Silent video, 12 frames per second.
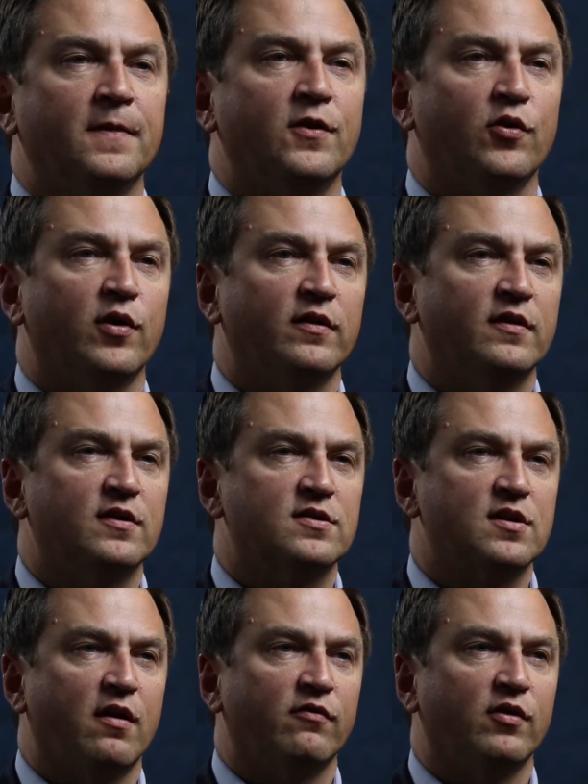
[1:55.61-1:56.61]
During the
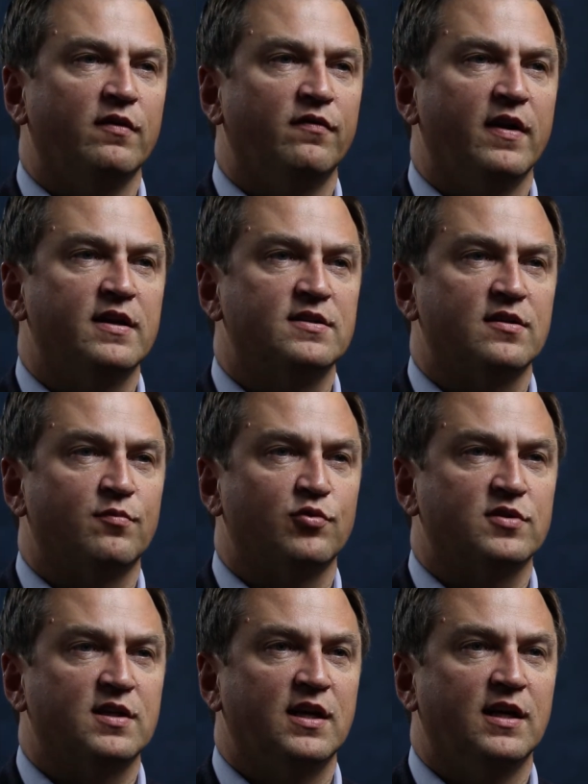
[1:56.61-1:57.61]
discovery phase of the
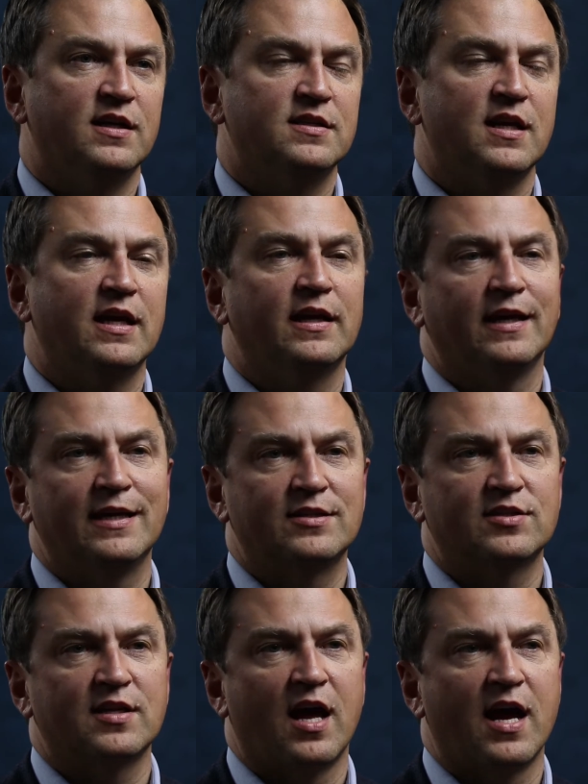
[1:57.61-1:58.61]
proceedings,
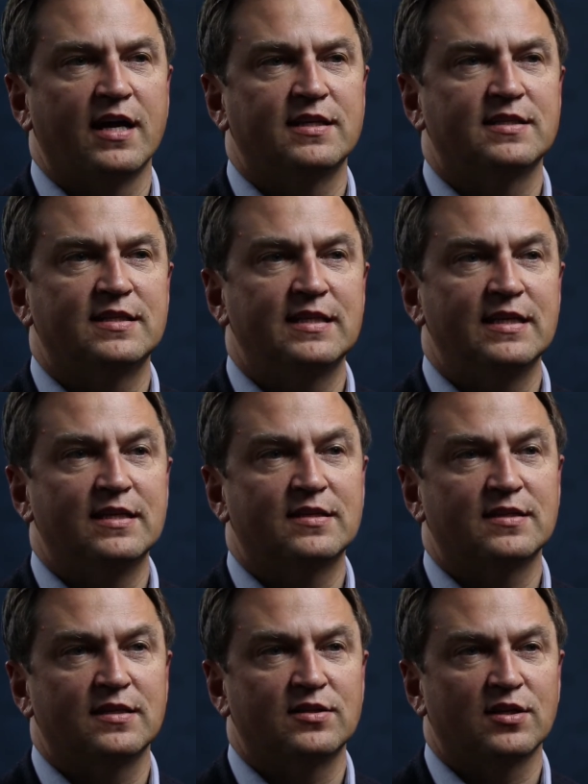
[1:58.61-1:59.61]
each side
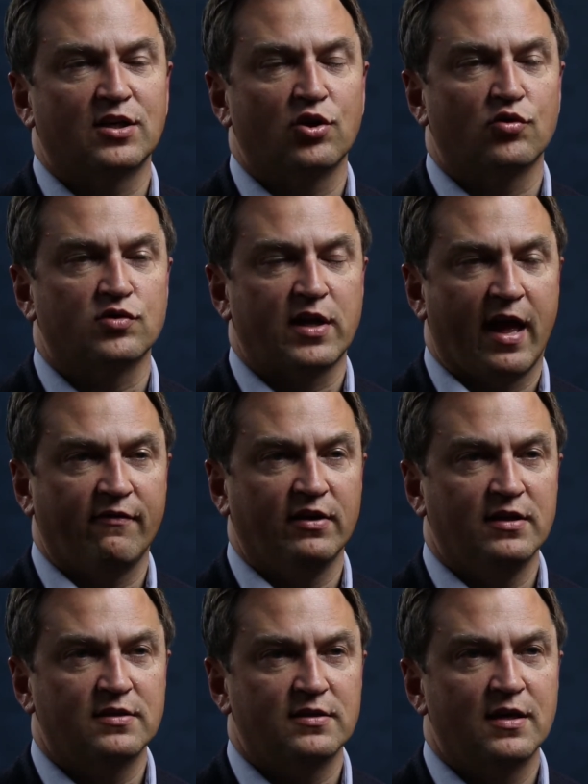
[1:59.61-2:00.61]
seeks and secures
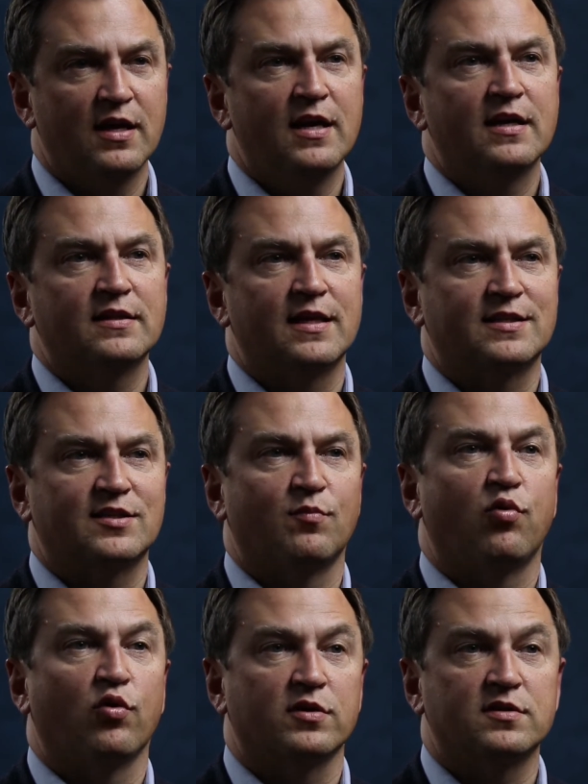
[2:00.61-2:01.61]
evidence that
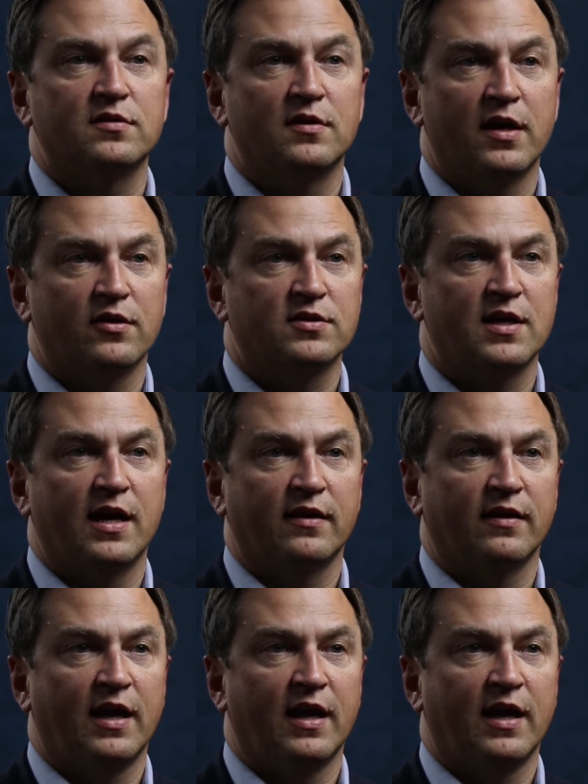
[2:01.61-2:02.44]
supports their side of the